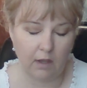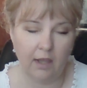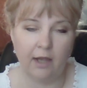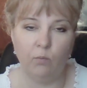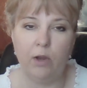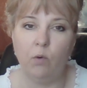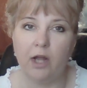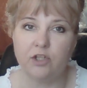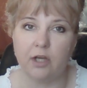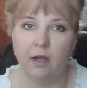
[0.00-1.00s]
And we
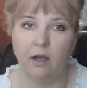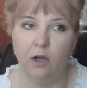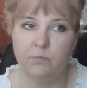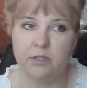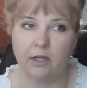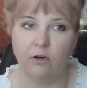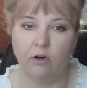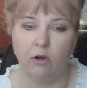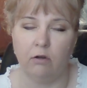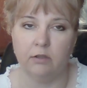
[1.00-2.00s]
watch a homesteader
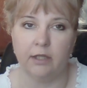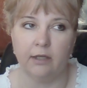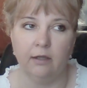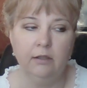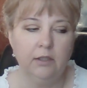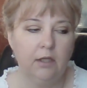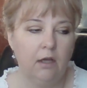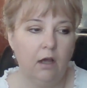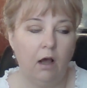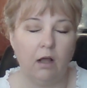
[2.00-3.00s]
called
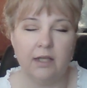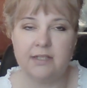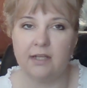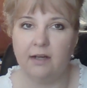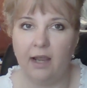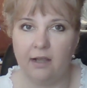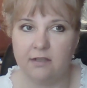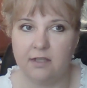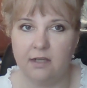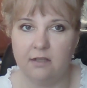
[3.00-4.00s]
Hollis and
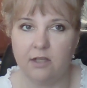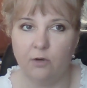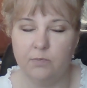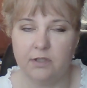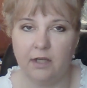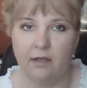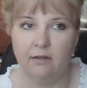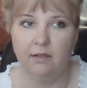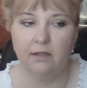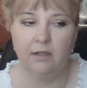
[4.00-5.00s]
Nancy's
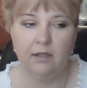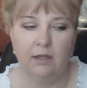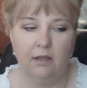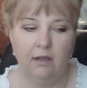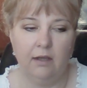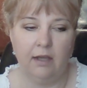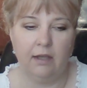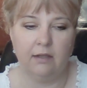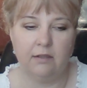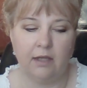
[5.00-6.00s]
Homestead,
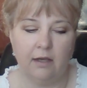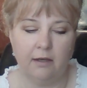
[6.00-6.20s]
and